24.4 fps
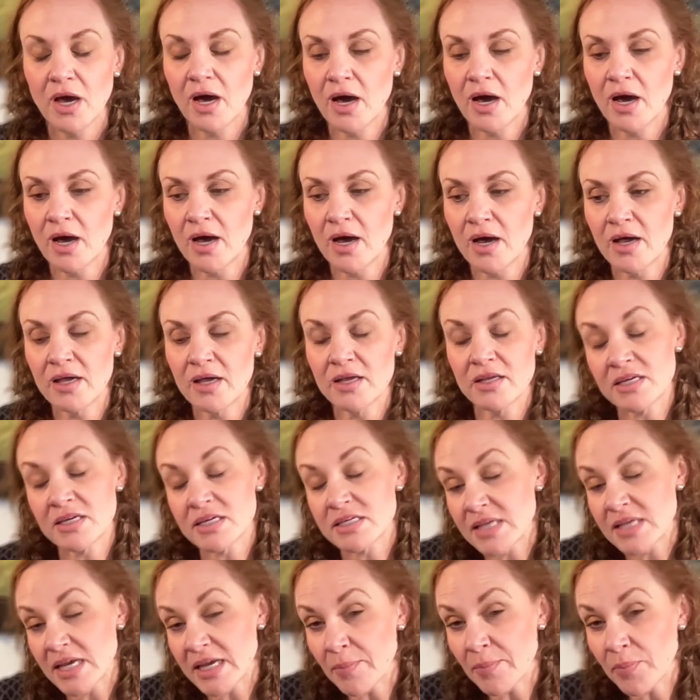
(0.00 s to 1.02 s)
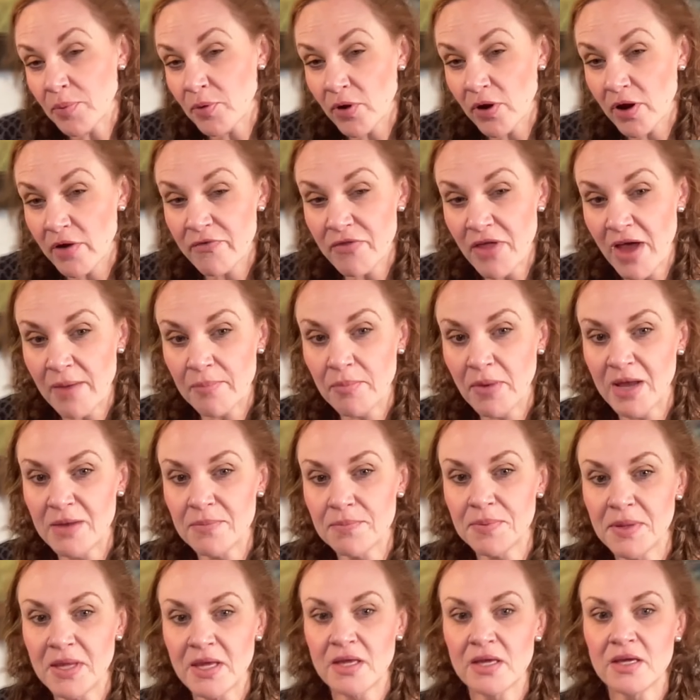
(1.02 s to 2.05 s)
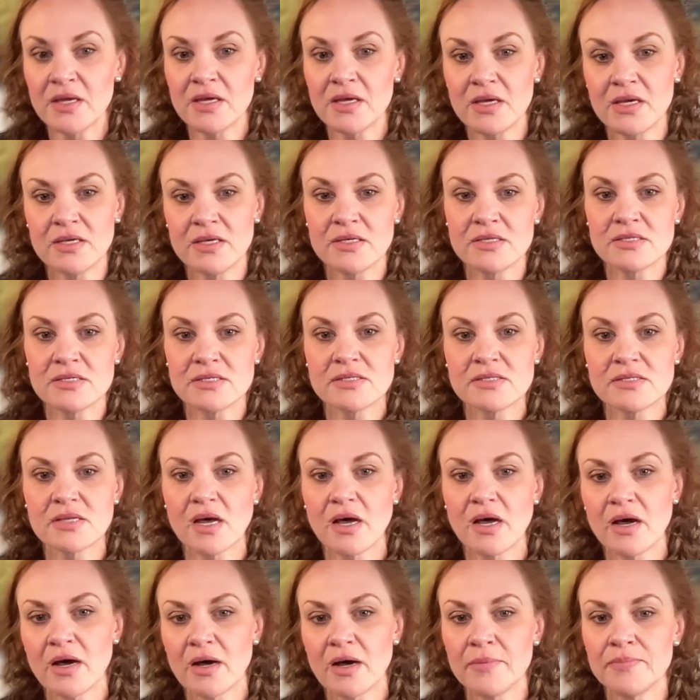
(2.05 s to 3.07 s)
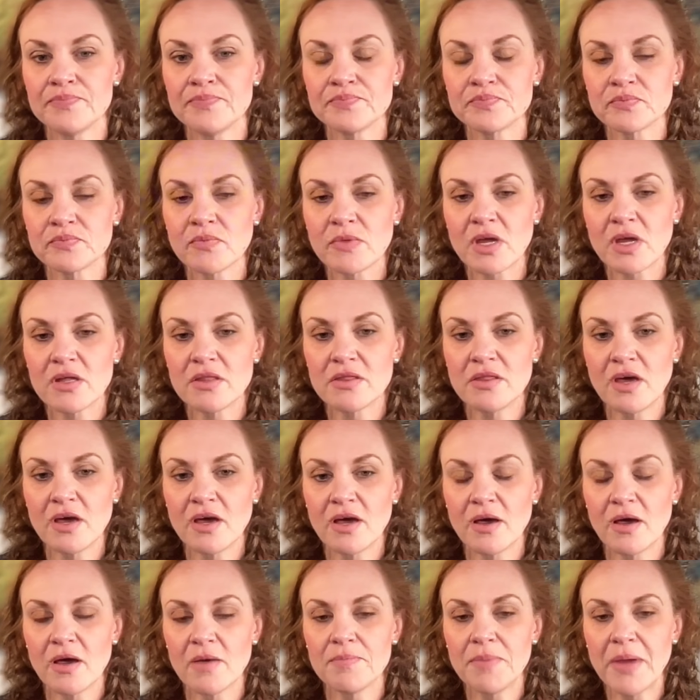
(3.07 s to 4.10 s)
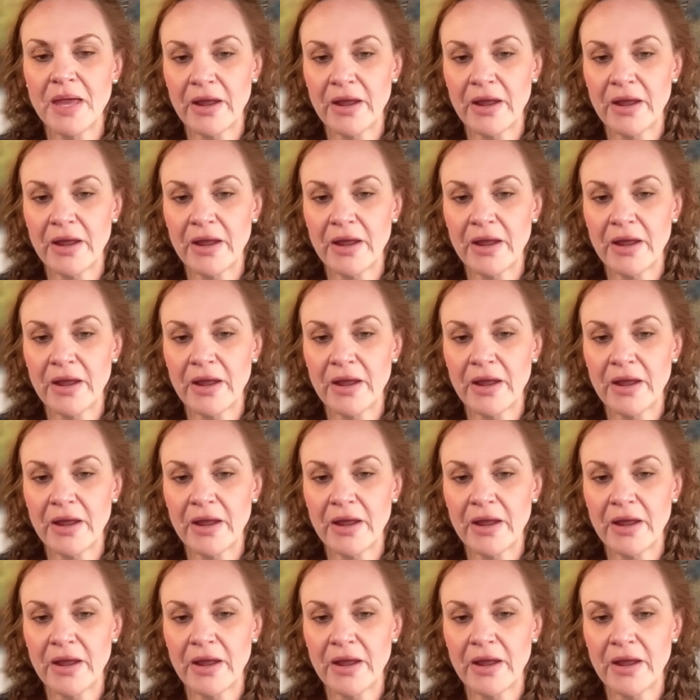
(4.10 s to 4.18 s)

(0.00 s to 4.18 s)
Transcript: An example of that might be is the